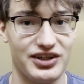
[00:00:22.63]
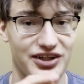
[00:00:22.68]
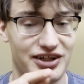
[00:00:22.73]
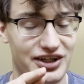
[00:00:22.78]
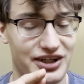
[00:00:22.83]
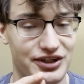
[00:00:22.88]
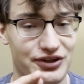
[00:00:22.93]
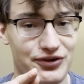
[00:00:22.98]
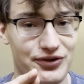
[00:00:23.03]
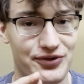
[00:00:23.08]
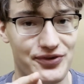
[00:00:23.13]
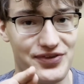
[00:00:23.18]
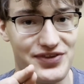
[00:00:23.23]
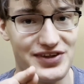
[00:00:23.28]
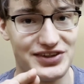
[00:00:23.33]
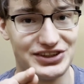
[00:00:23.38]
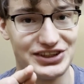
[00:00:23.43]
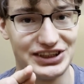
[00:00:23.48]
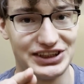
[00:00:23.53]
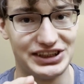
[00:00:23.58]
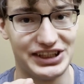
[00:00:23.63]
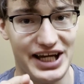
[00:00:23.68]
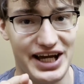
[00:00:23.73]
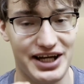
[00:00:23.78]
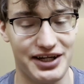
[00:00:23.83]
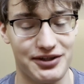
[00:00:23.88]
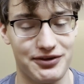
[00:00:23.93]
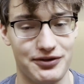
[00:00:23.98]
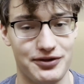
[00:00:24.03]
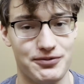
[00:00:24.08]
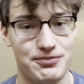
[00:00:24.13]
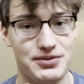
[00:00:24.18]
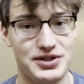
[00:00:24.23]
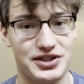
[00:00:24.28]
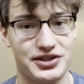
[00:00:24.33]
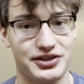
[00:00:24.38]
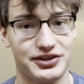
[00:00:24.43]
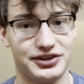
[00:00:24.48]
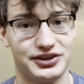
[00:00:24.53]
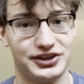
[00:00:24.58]
I agree with this exactly,
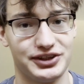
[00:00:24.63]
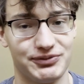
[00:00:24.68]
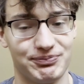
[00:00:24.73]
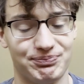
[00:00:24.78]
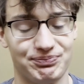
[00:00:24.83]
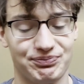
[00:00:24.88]
because